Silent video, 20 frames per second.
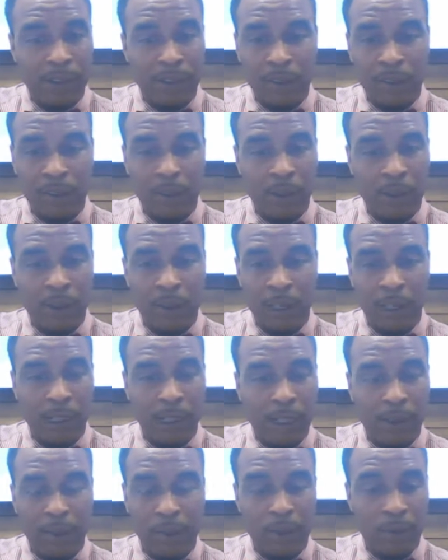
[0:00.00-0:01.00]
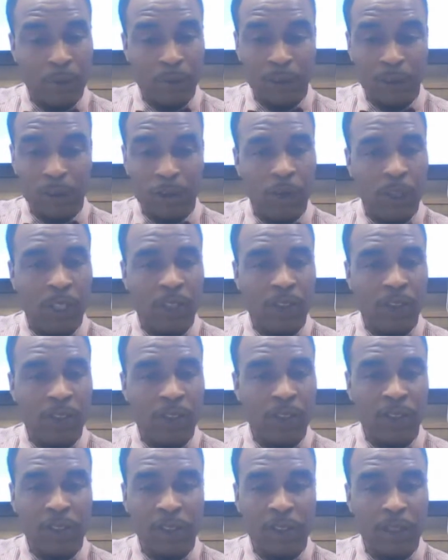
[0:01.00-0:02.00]
it was a
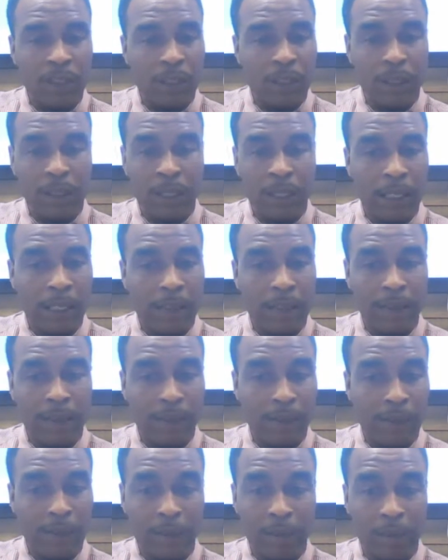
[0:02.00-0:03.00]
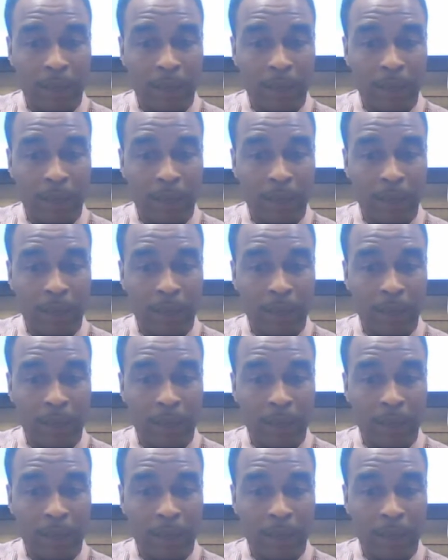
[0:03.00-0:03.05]
transition in life, and